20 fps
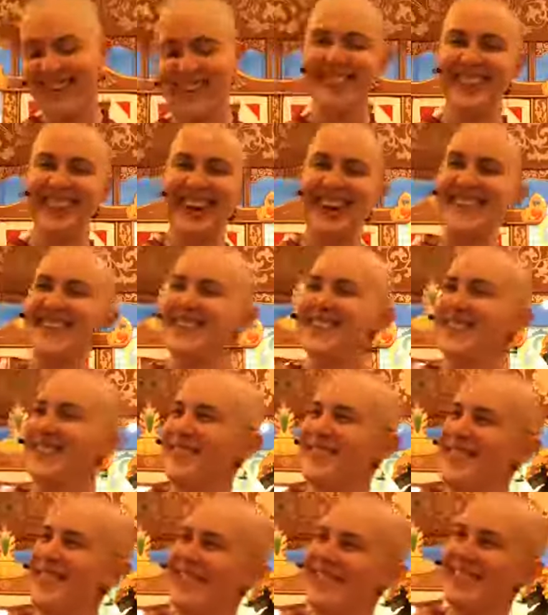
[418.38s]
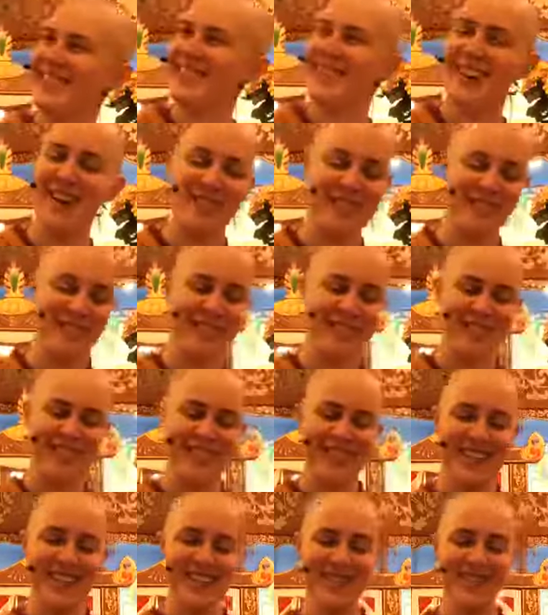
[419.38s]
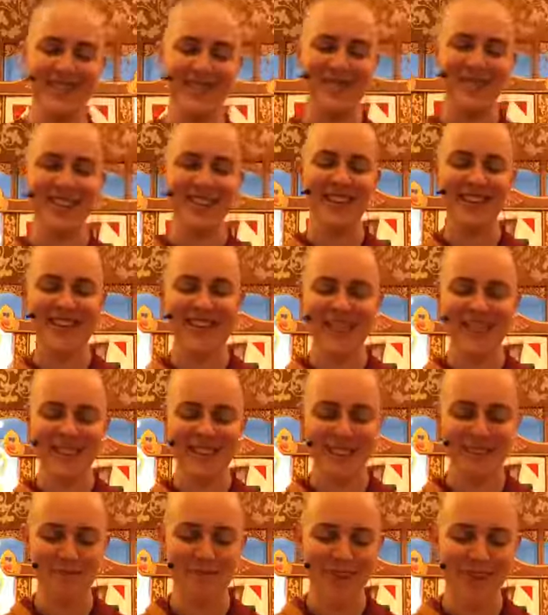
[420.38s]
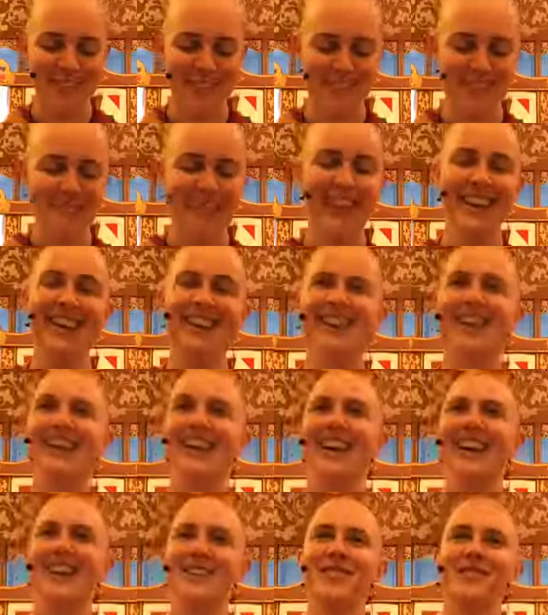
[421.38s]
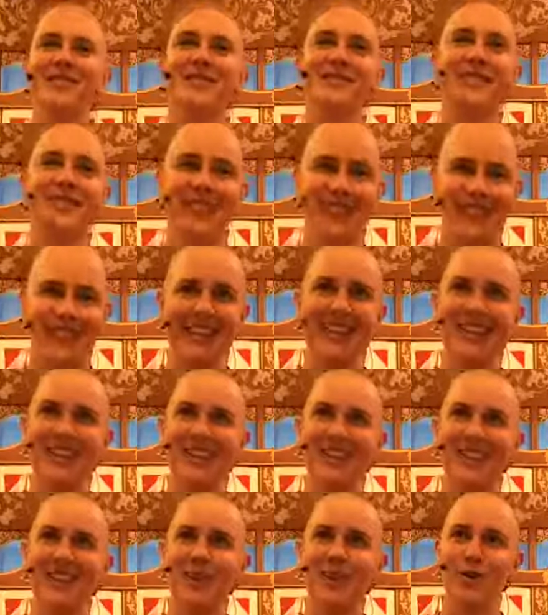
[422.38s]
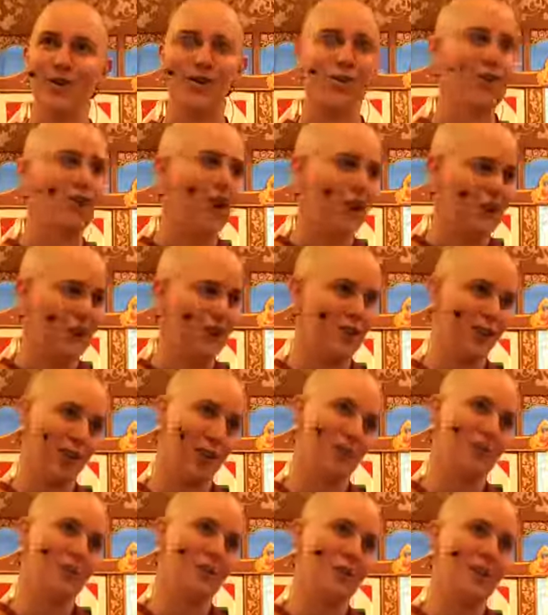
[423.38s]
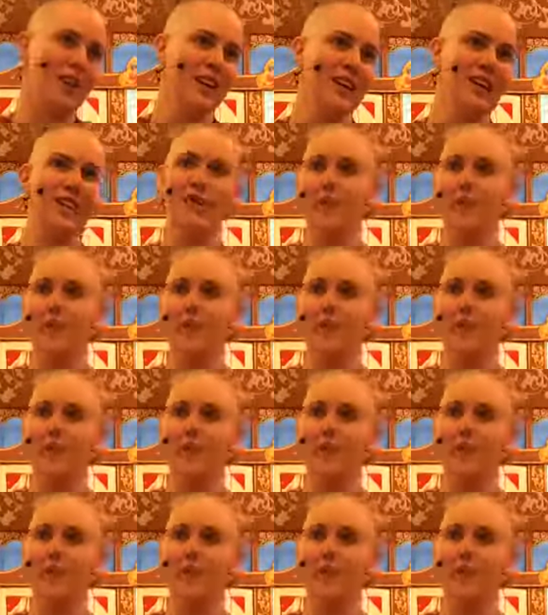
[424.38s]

Right? So it means a good opportunity for me to go into the bits that really, I know, charge up the